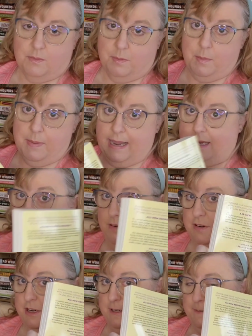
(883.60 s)
from the back
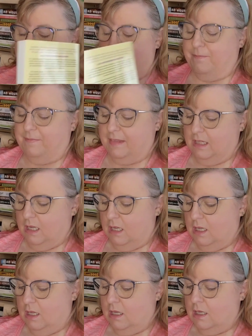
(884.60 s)
cover.
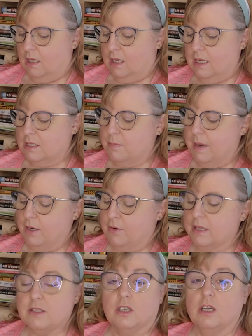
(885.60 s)
Kiss My
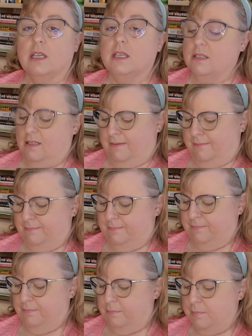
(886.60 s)
Grits cookies,
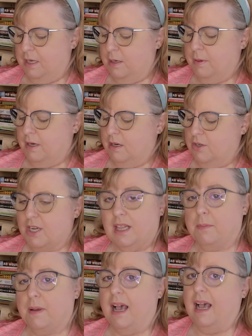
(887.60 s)
peanut butter and
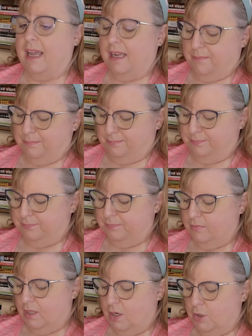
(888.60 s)
jelly pie,
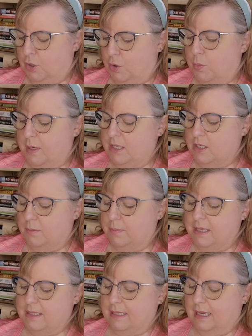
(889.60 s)
Norwegian
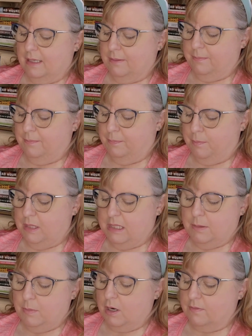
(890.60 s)
pizza,
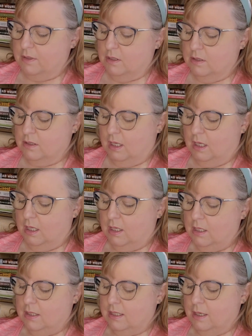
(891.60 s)
minty marbles,
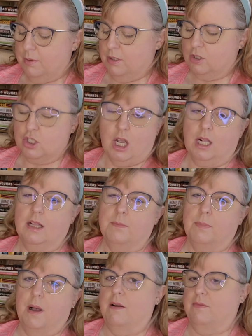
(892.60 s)
double
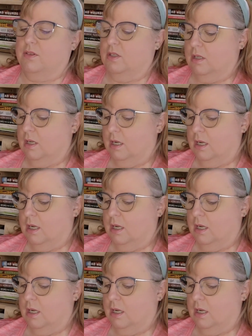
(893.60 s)
chocolate puffs.